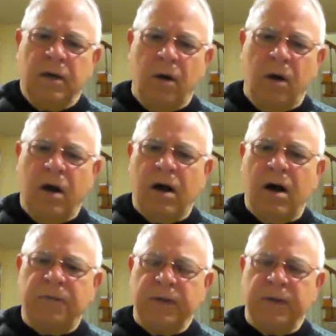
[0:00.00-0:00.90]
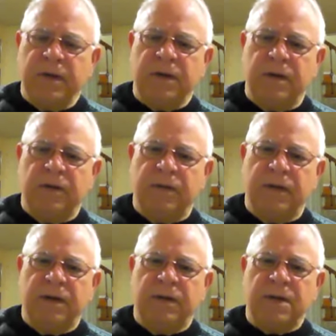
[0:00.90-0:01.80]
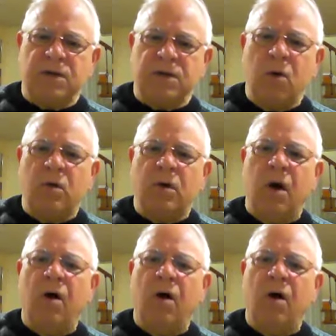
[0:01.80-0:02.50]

You know, I often think, did this go